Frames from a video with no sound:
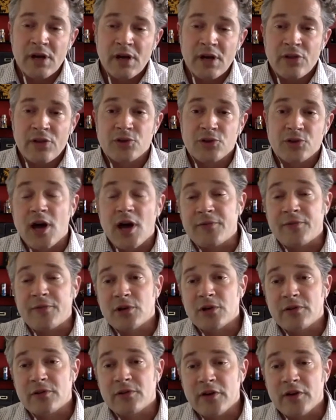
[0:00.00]
there's an
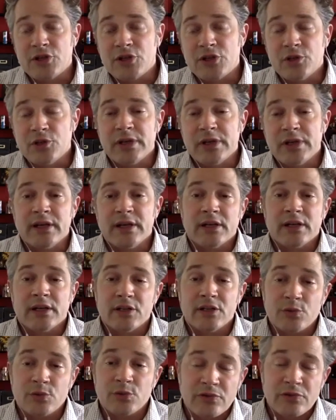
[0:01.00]
officer-involved shooting, a
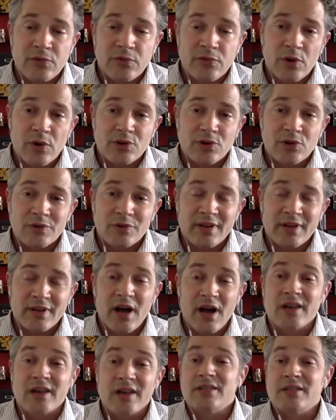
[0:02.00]
use of force that
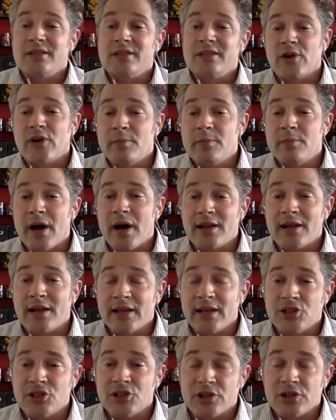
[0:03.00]
causes great
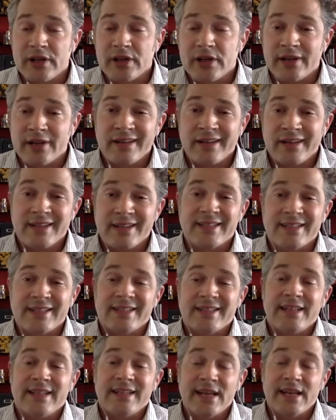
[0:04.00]
bodily injury, a
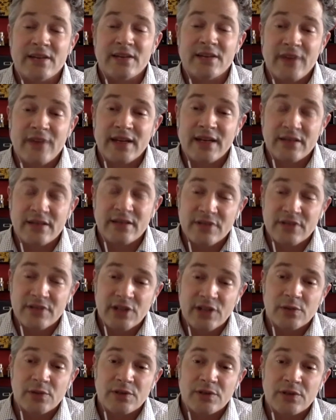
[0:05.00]
sustained finding of
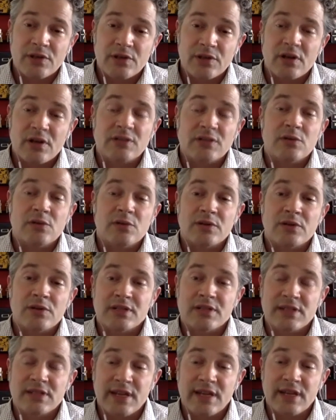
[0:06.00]
sexual assault, or a
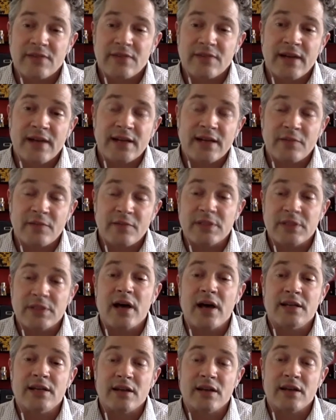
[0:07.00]
sustained finding
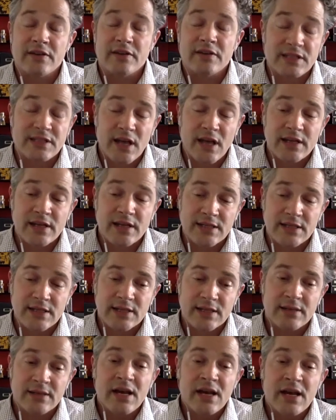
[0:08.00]
of
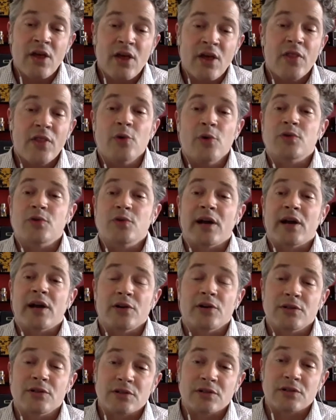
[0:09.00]
dishonesty, those
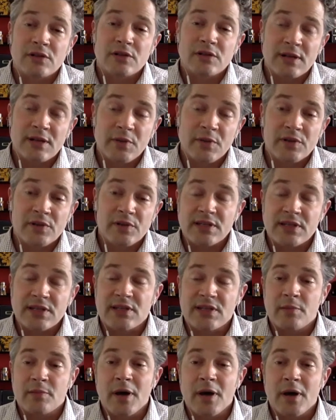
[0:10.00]
records can be released
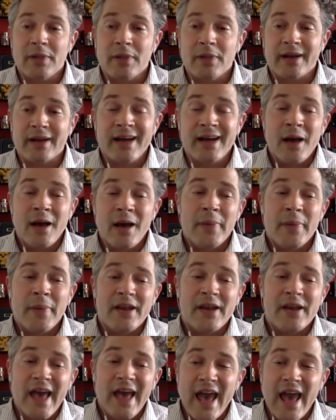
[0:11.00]
to the public.
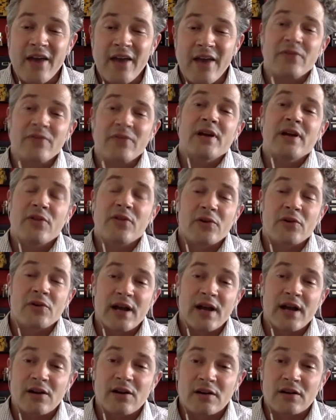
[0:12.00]
But every other
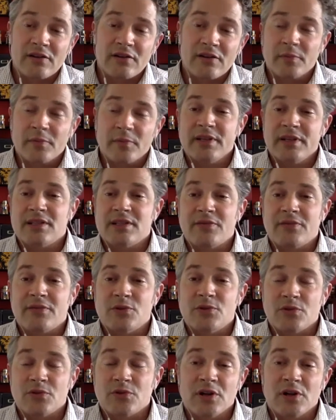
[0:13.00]
record of a police
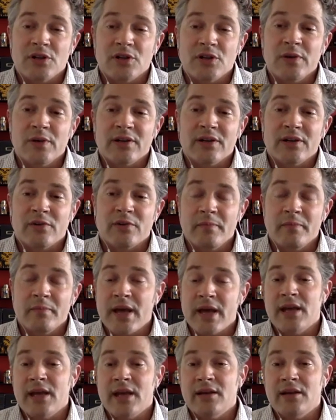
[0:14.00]
officer's wrongdoing
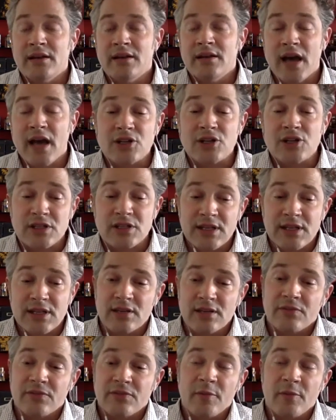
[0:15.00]
remain not just
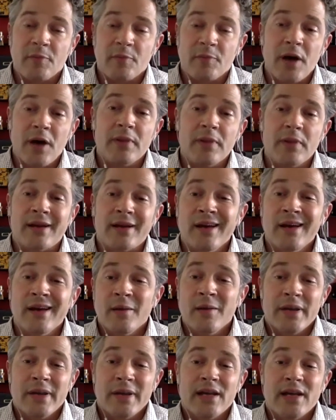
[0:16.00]
hidden from the public,
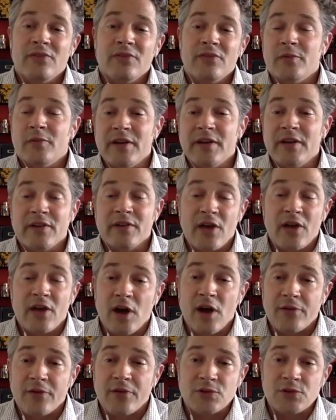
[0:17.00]
but hidden from even other
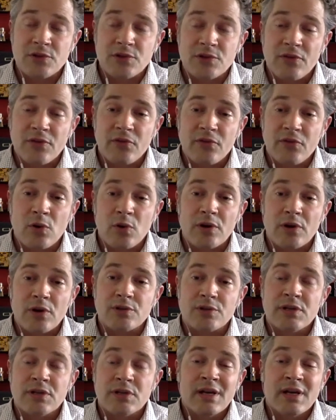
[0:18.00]
officers on the
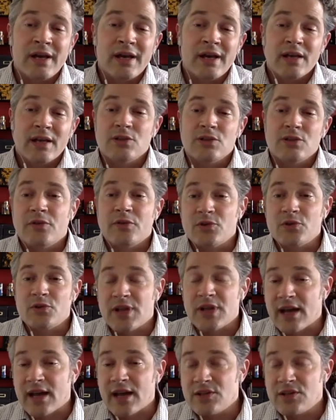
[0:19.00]
force. And so if there's
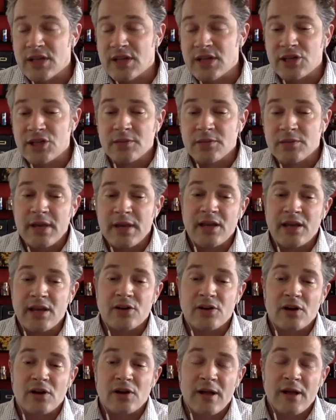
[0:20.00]
an accusation
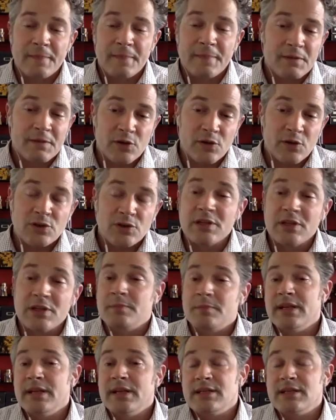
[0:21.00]
made and somebody's
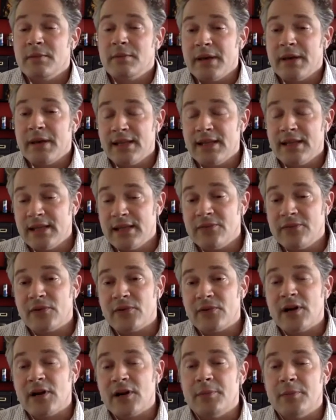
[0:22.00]
placed on paid leave
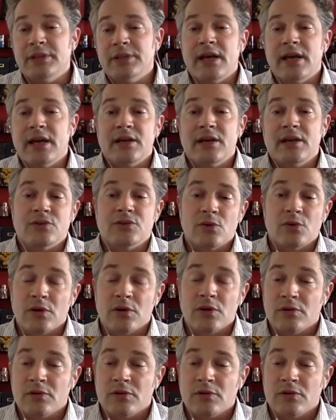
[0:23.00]
for a couple days or